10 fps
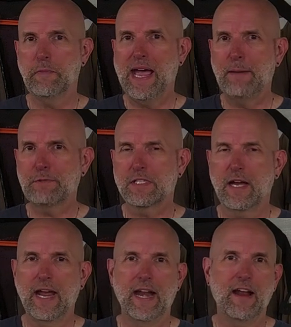the maps.
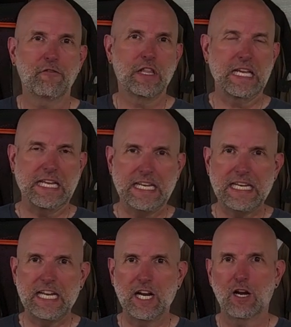I had everything
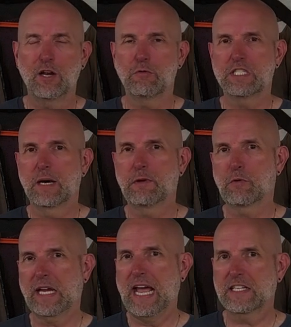in here. It would tell me
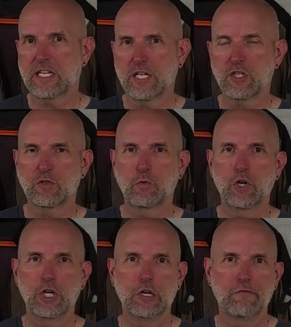where gas stations
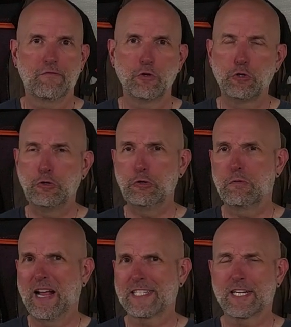were, food,
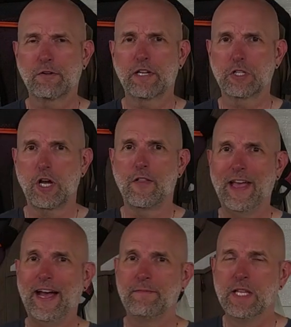rest areas, all
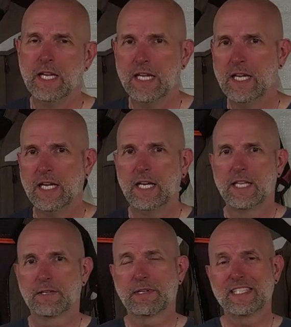that.
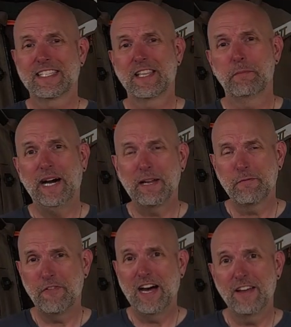The reason it's in the bottom
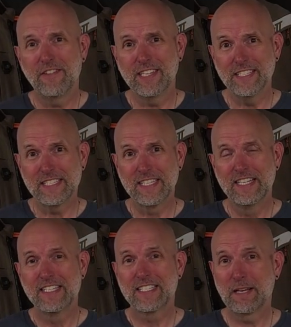5 is
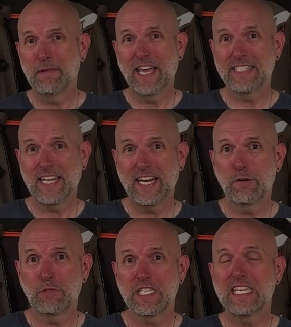some of that data
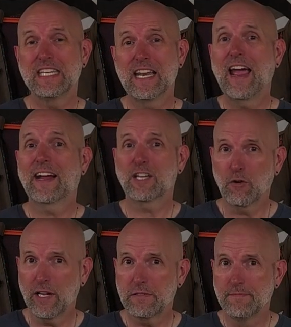was
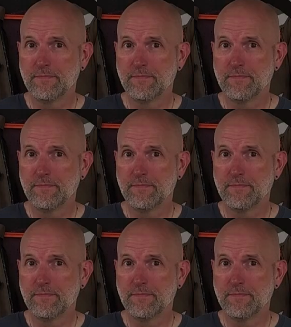inaccurate.